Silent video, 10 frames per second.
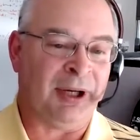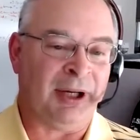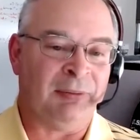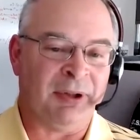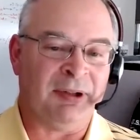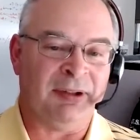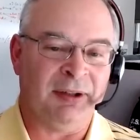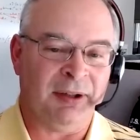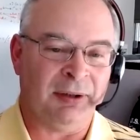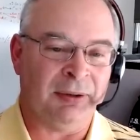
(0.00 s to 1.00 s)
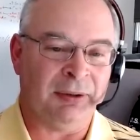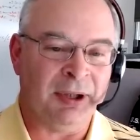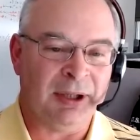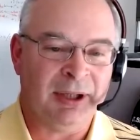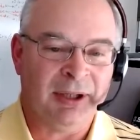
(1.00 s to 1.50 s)
Some companies
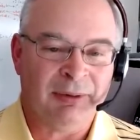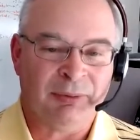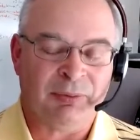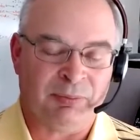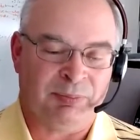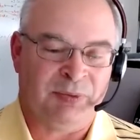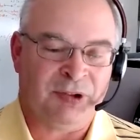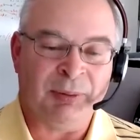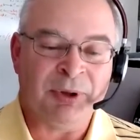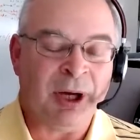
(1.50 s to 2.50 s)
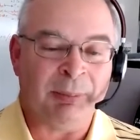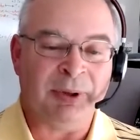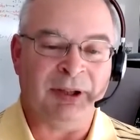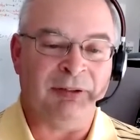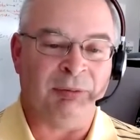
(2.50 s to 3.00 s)
run VMware with
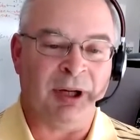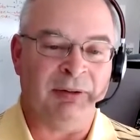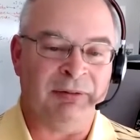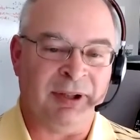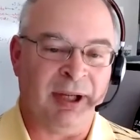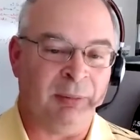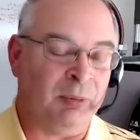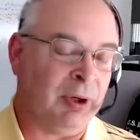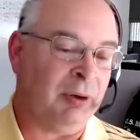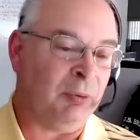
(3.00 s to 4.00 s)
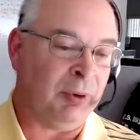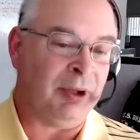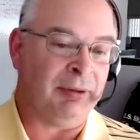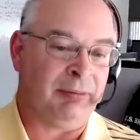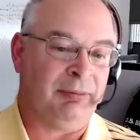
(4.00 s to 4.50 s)
Linux-based
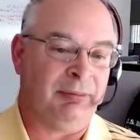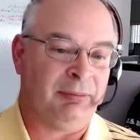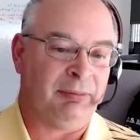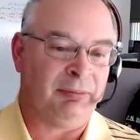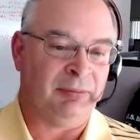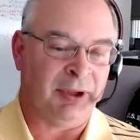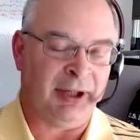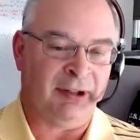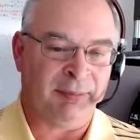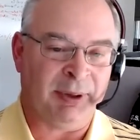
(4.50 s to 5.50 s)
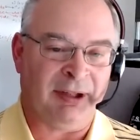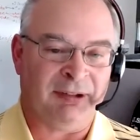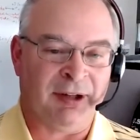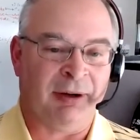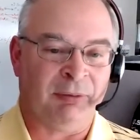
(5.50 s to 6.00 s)
software on them. Ours happens
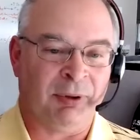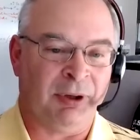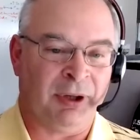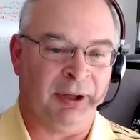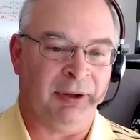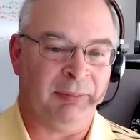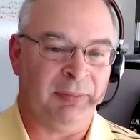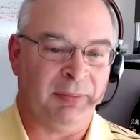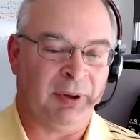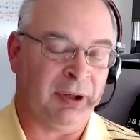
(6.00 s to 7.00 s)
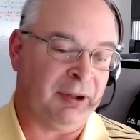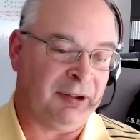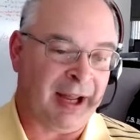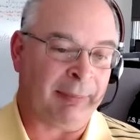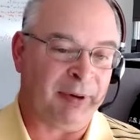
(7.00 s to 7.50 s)
to be a Microsoft shop, but
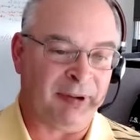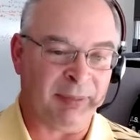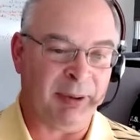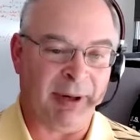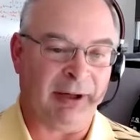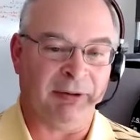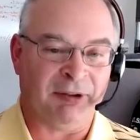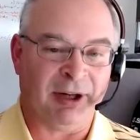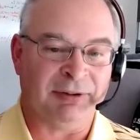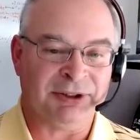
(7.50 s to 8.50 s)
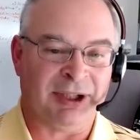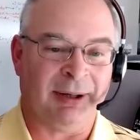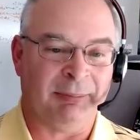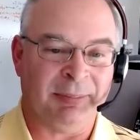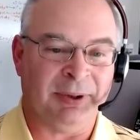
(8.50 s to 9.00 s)
that's
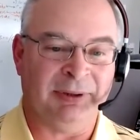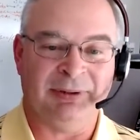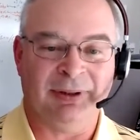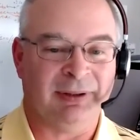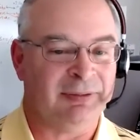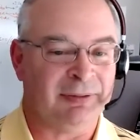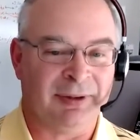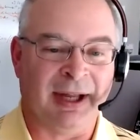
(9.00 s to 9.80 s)
another avenue for